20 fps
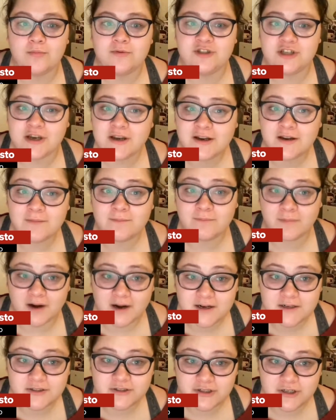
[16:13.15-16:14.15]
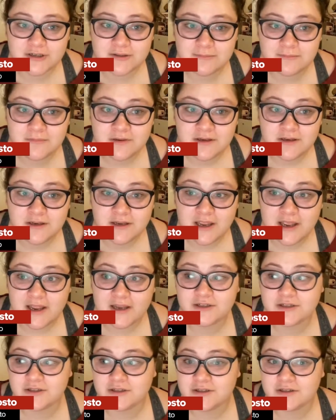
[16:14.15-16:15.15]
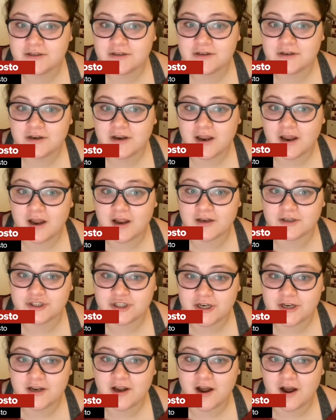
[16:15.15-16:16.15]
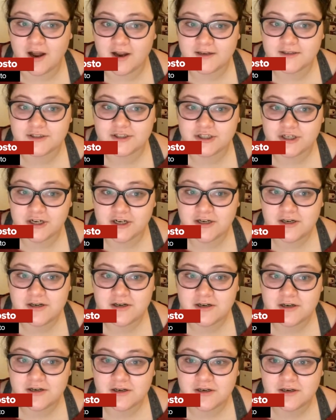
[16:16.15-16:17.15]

Jacob Markstrom and uh, Jake Oettinger.